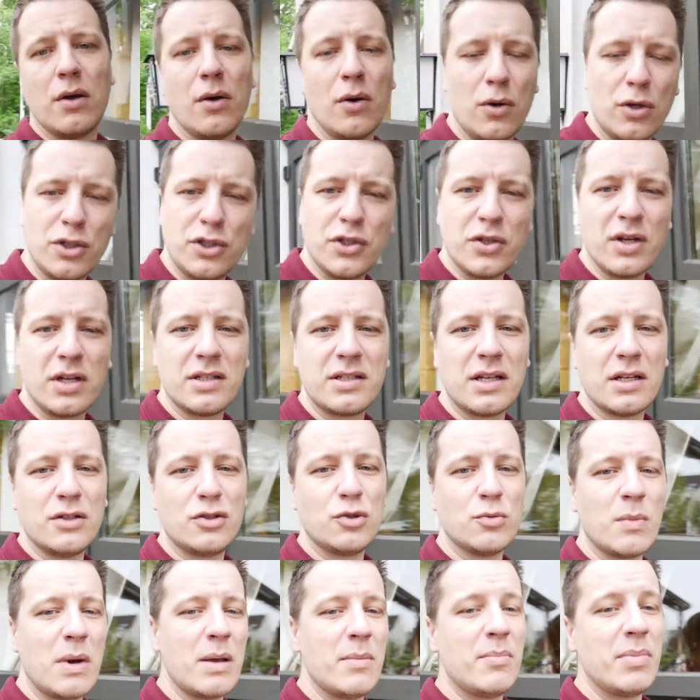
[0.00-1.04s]
Or should I say
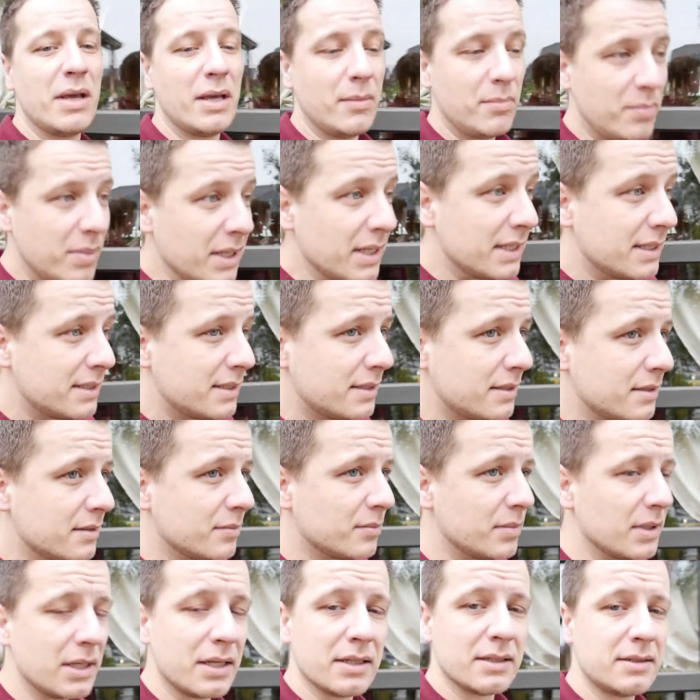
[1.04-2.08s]
to my babies,
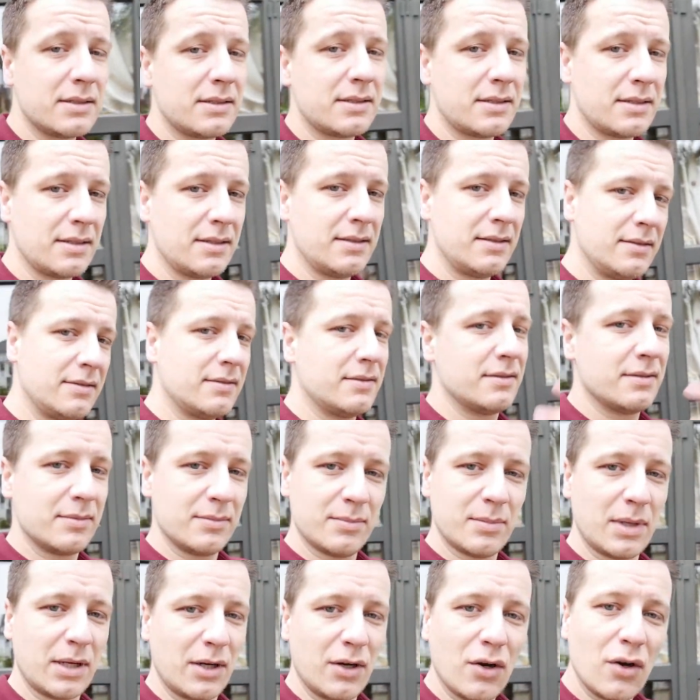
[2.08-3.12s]
because
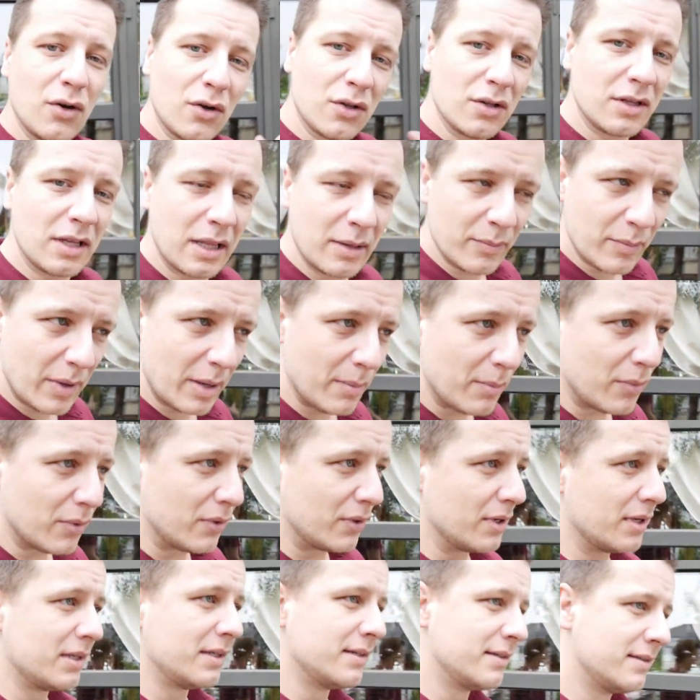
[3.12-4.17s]
my girl and my
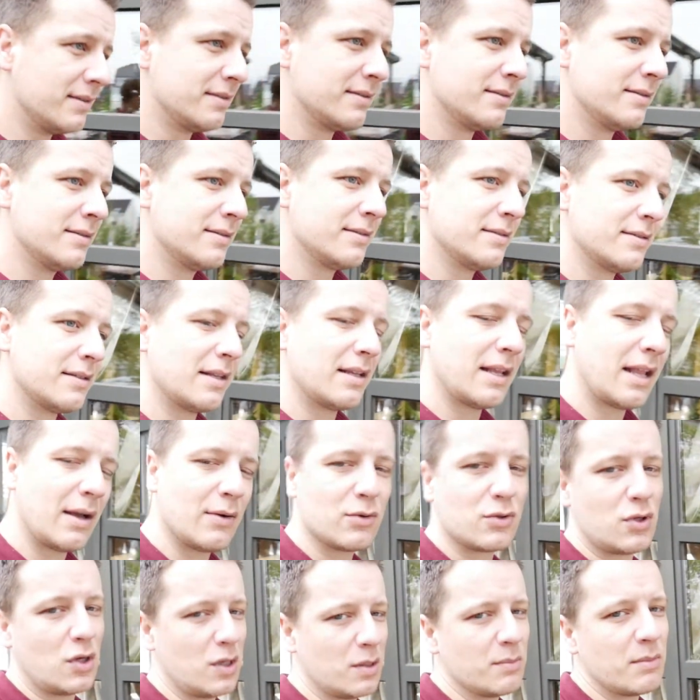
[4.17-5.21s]
boy. I
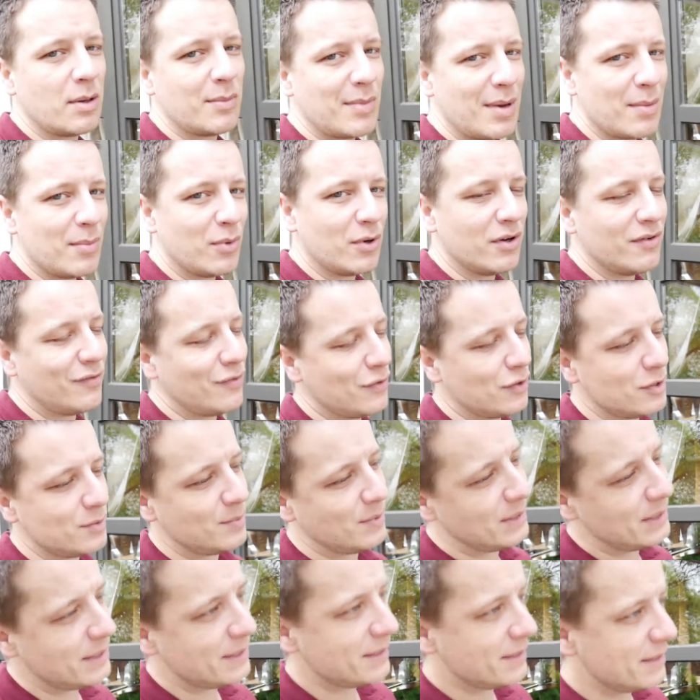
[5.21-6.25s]
was talking about my boy first,
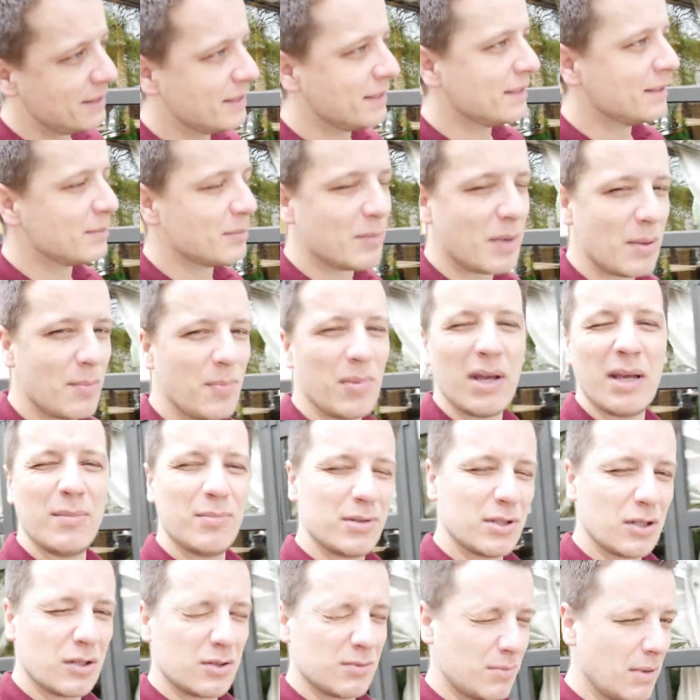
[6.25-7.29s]
but my babe
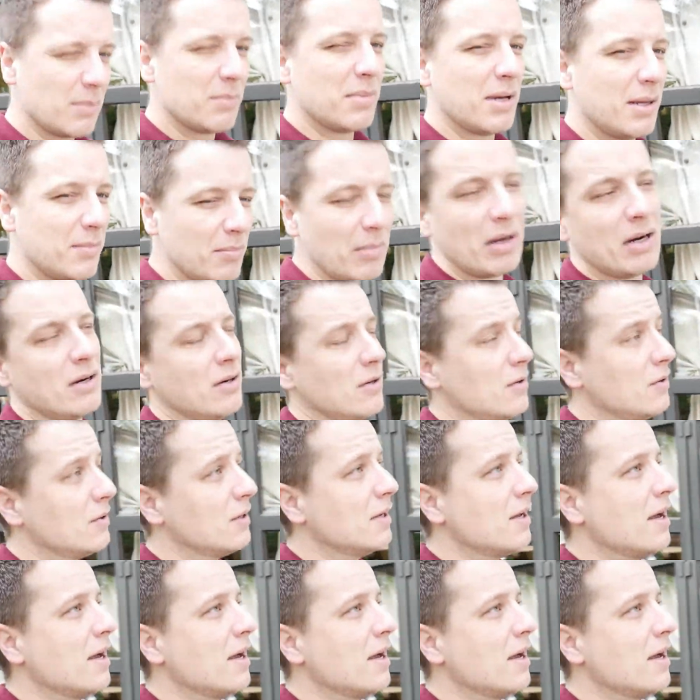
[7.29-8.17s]
is also my girl.